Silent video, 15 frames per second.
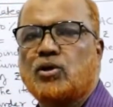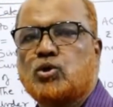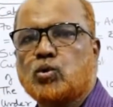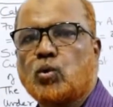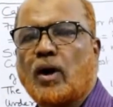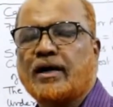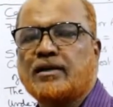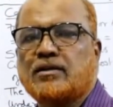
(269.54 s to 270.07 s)

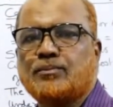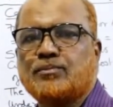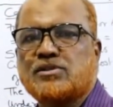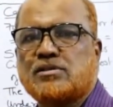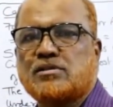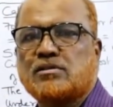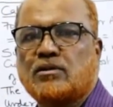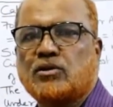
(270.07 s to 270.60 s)
Two
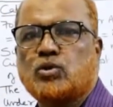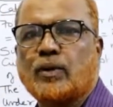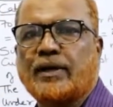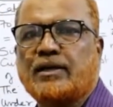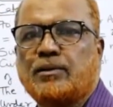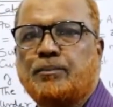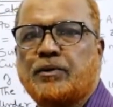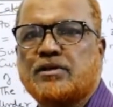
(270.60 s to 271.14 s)
items,
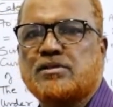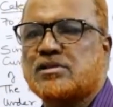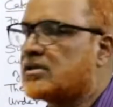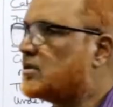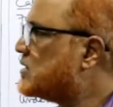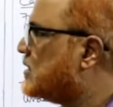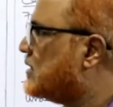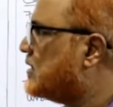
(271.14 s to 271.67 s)

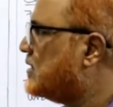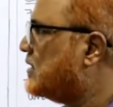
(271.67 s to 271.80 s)
20%,